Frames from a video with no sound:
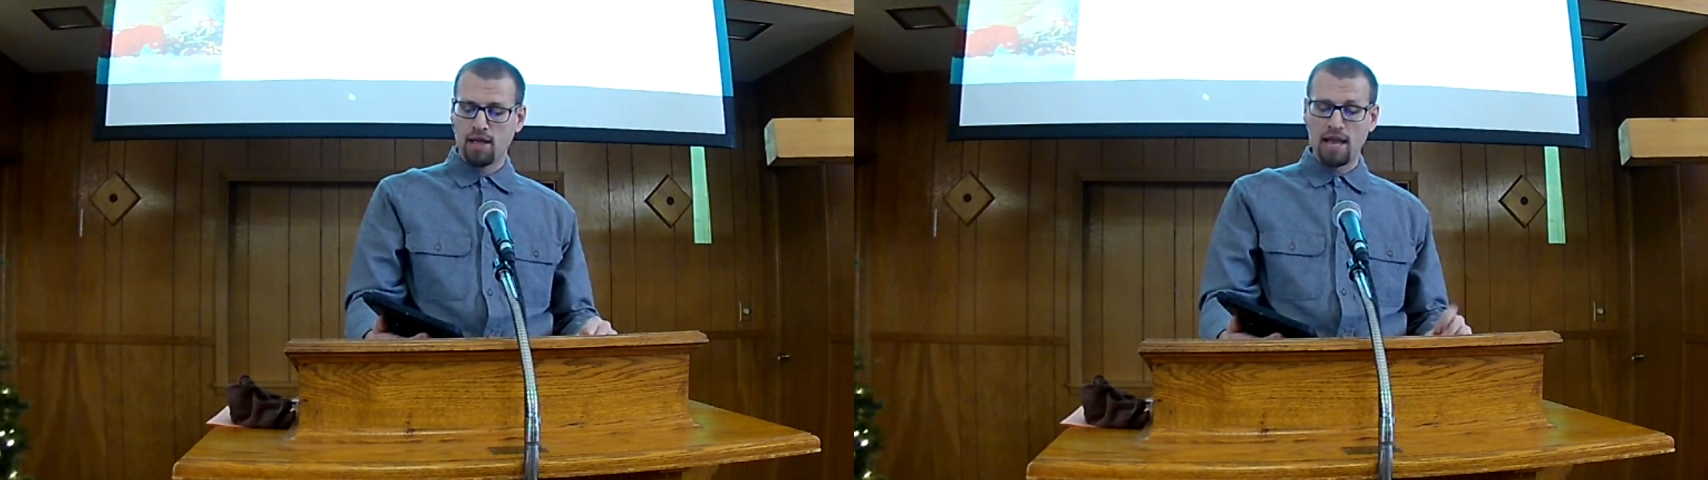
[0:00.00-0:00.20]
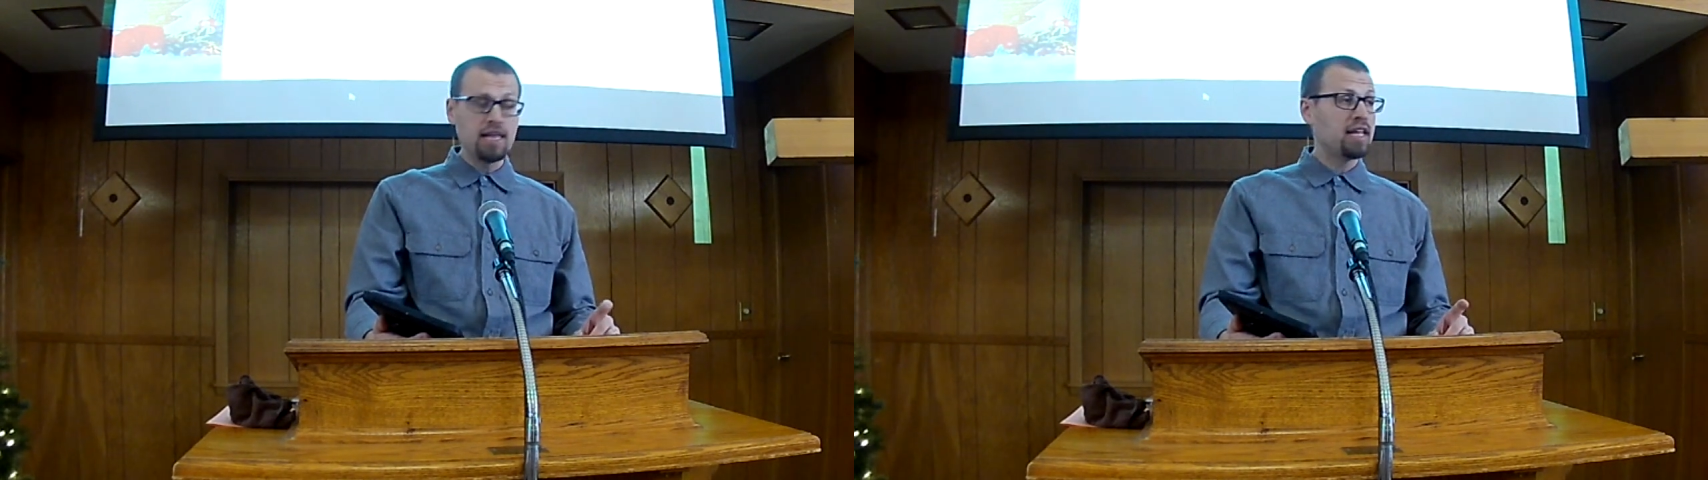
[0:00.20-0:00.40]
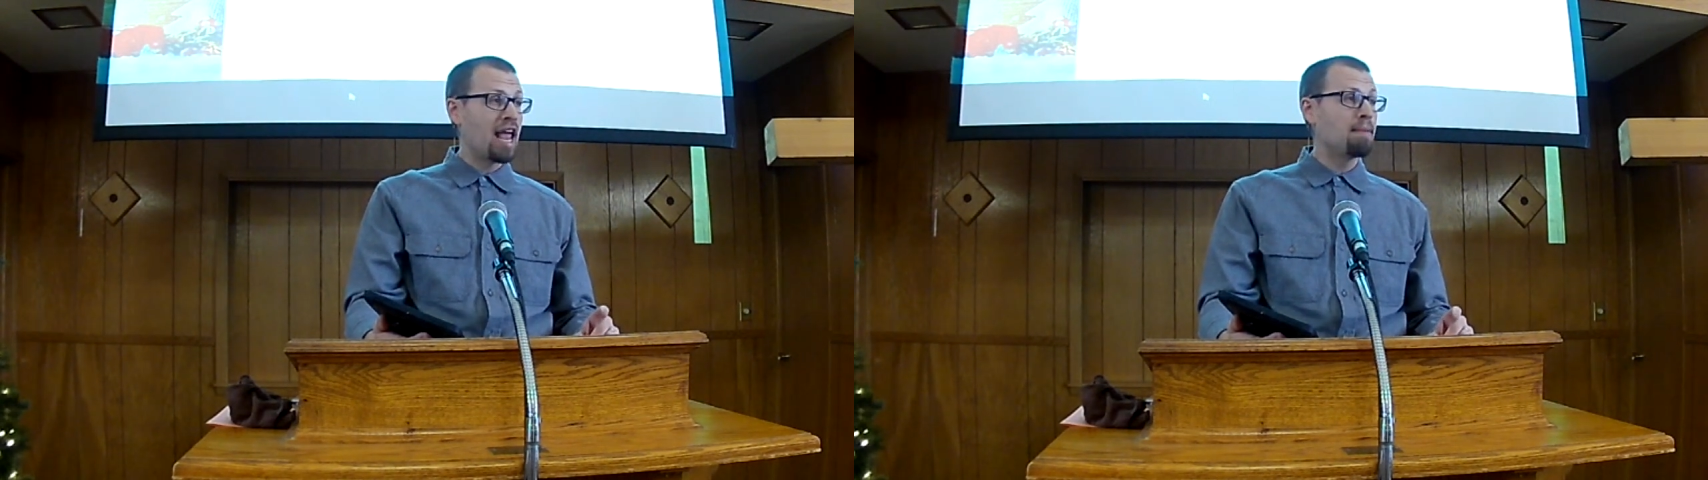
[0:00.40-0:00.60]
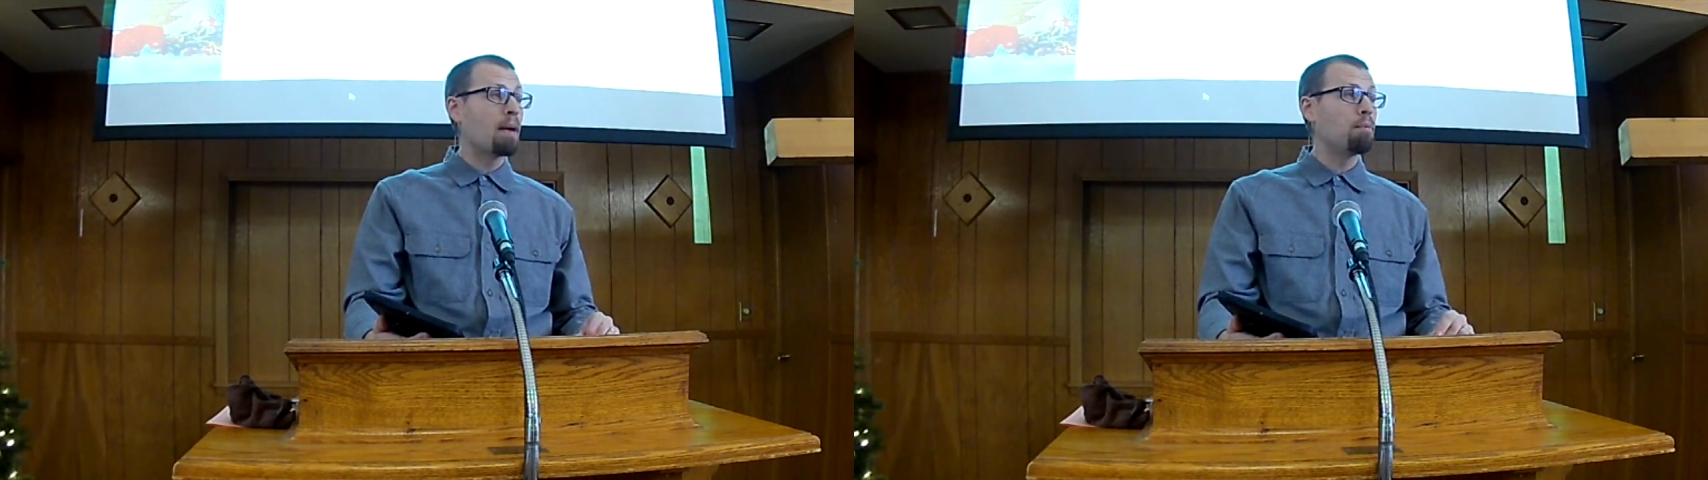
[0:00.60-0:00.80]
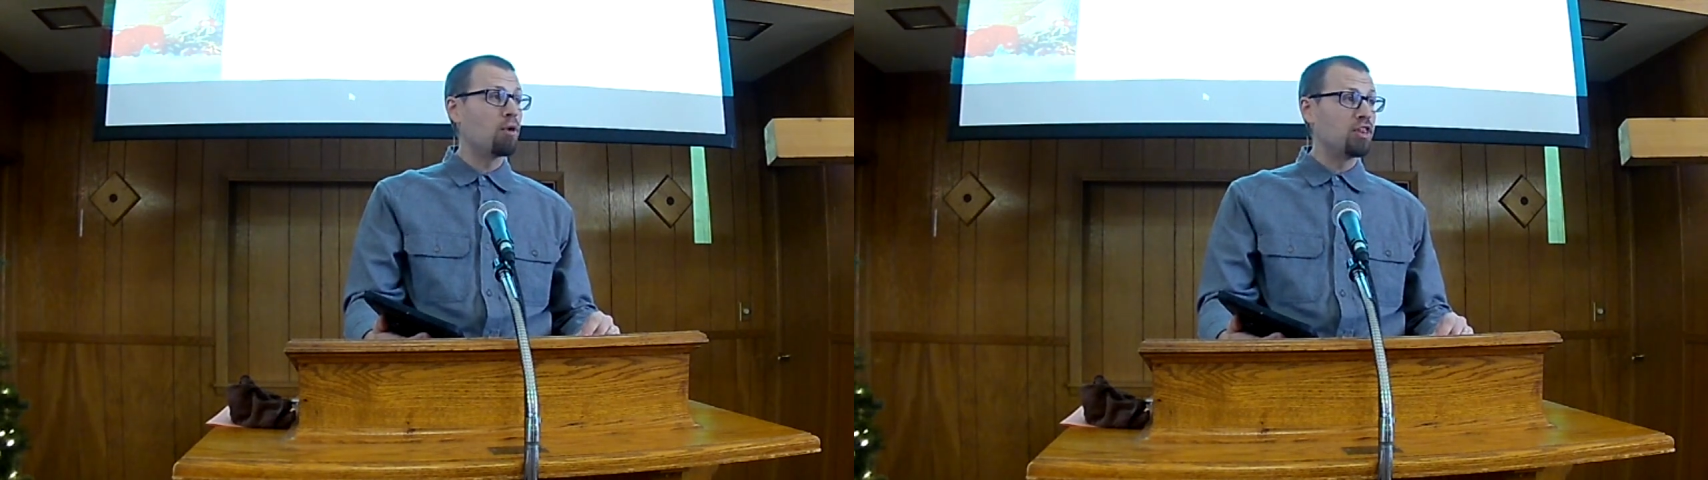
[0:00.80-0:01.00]
And he came
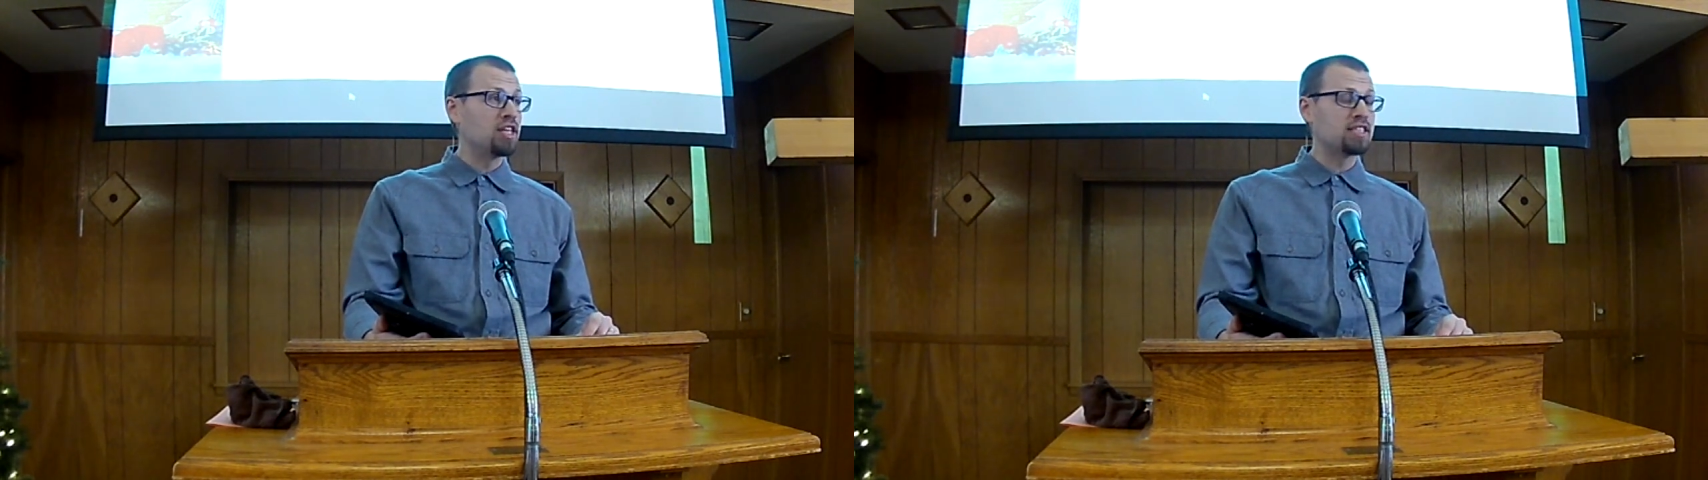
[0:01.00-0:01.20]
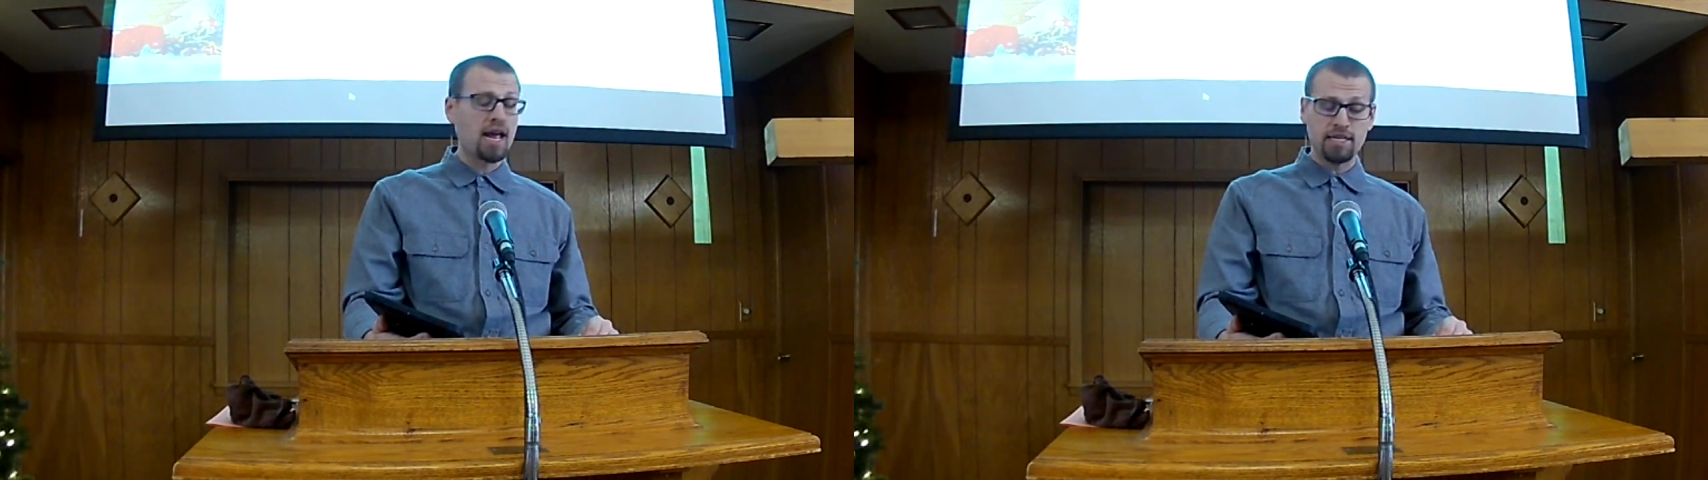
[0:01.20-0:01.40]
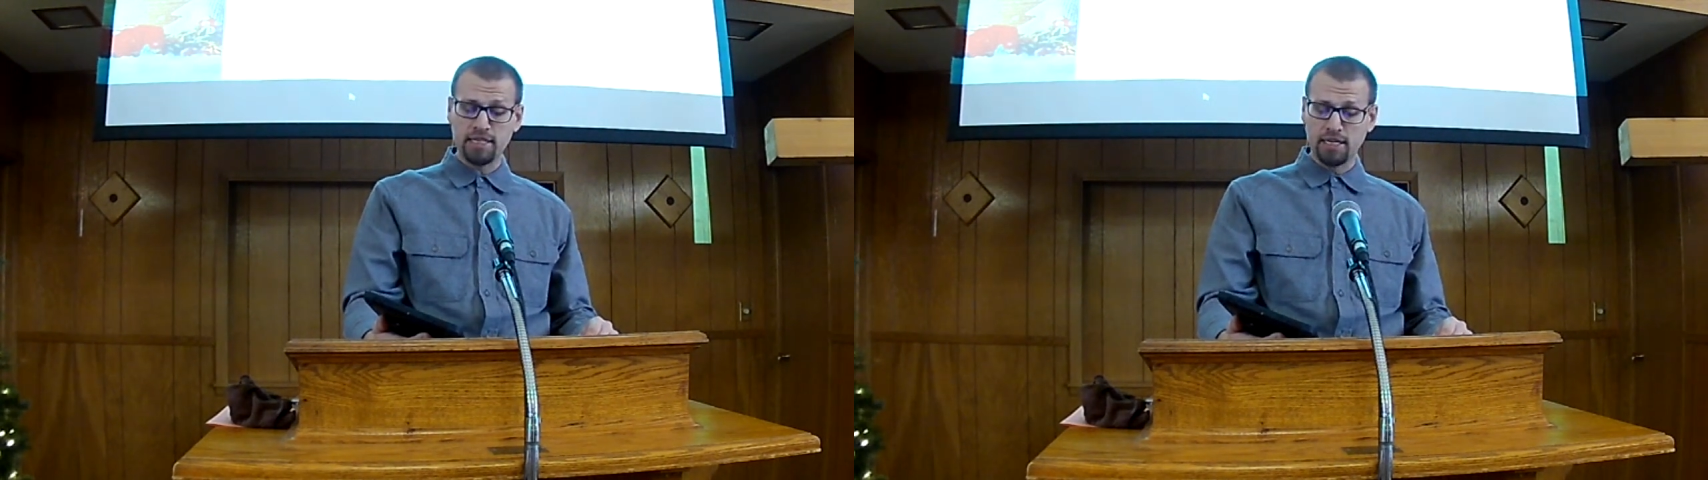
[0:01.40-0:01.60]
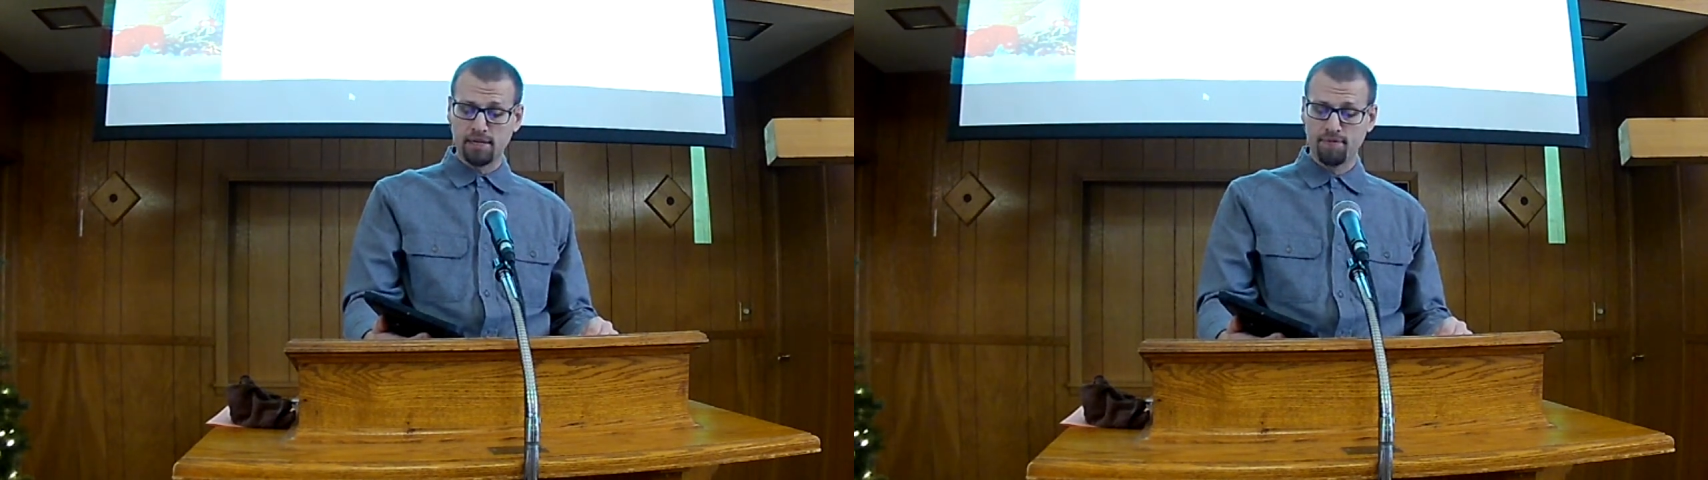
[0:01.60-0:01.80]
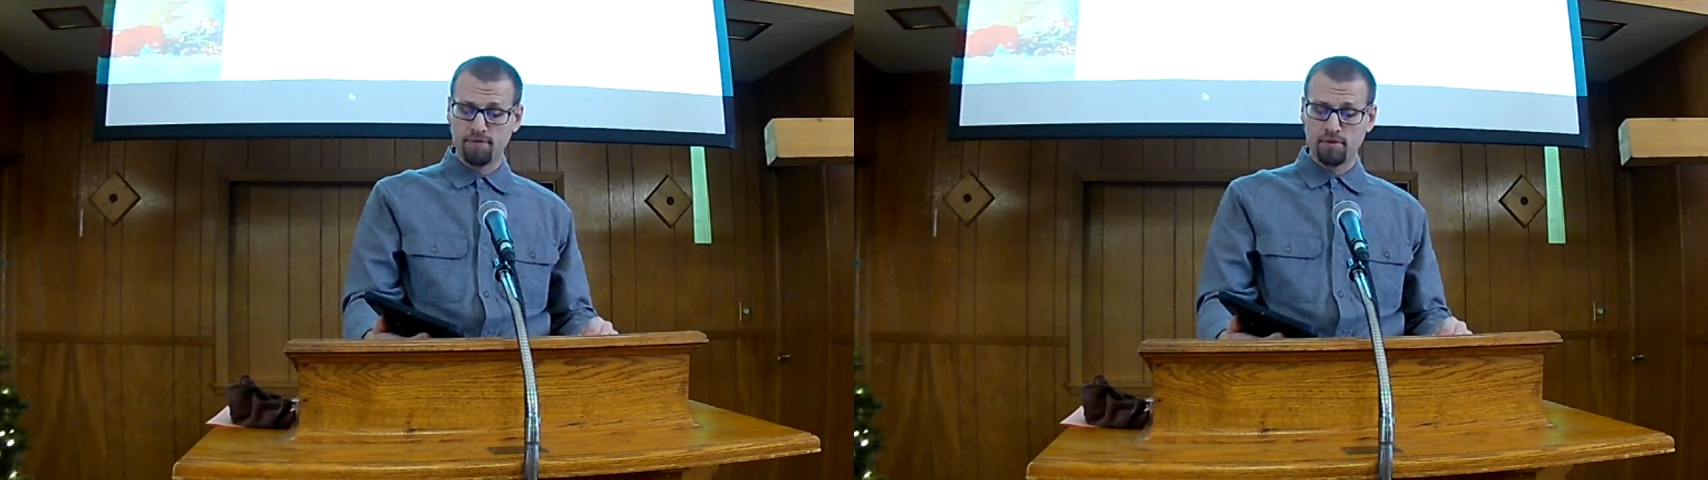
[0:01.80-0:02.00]
up with this idea